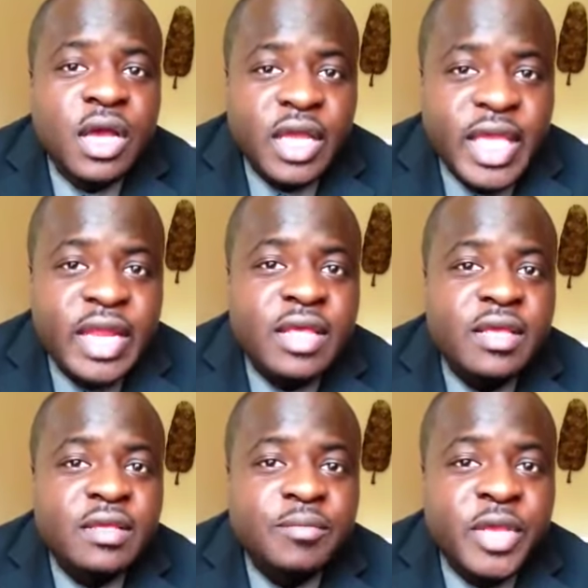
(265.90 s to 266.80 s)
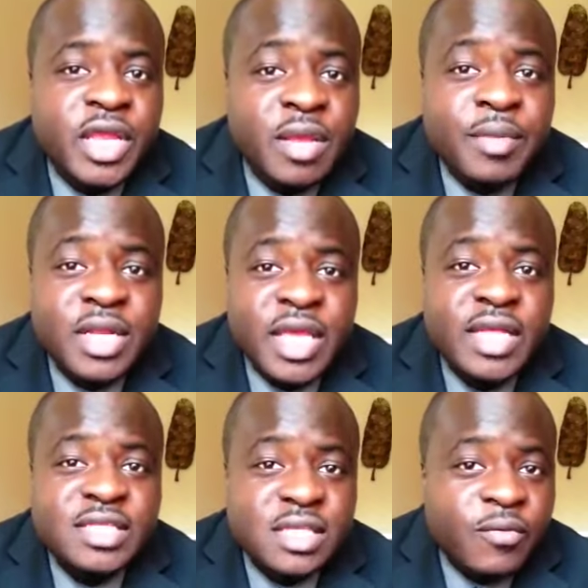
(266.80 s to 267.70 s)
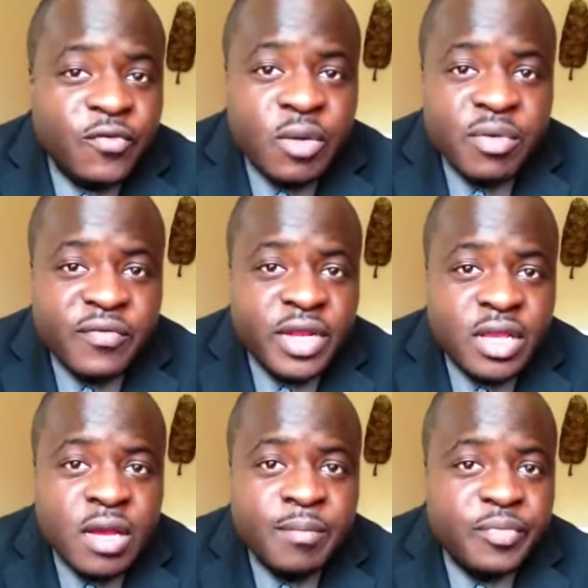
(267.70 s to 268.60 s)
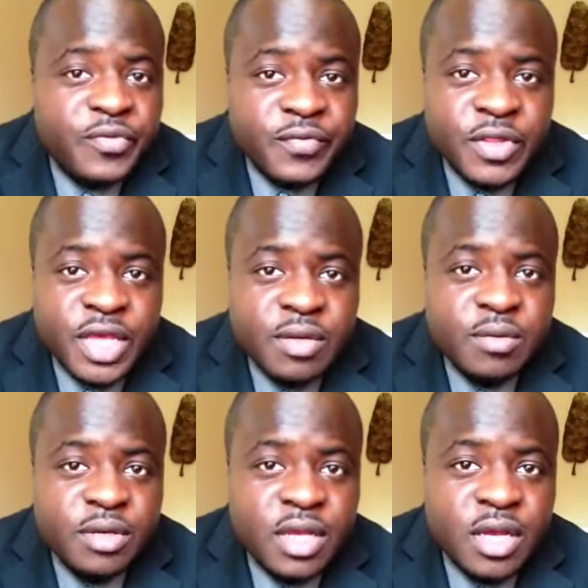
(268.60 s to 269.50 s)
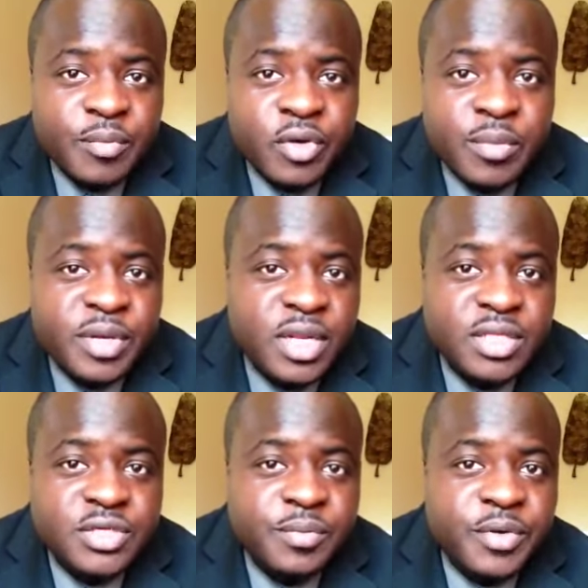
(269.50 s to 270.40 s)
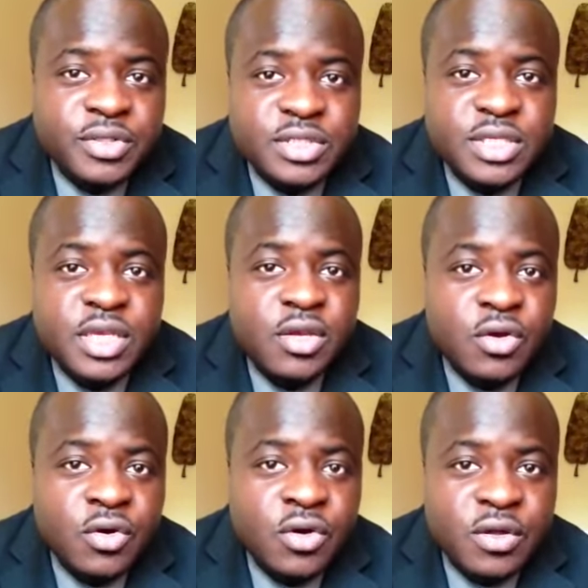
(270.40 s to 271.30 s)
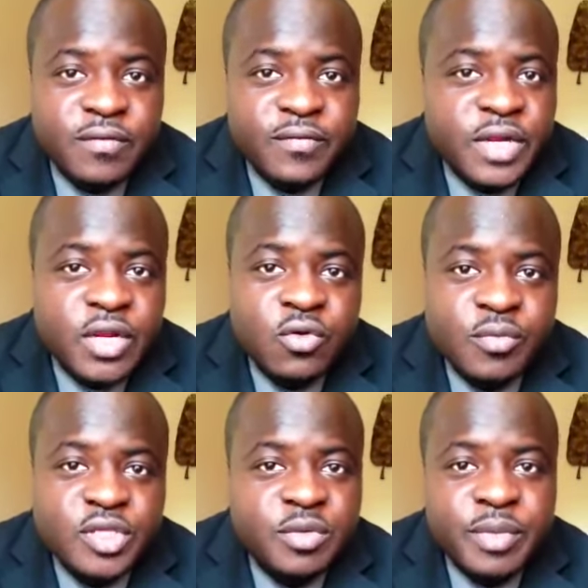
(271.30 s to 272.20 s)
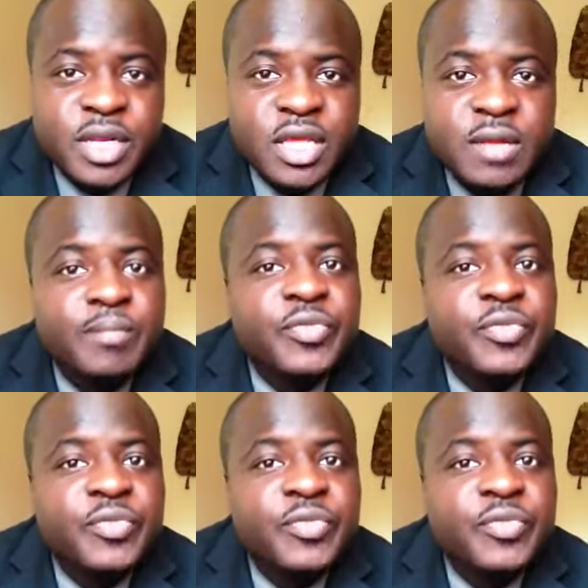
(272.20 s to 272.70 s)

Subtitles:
being able to get some form of income for that property that you're purchasing or for that home that you're building.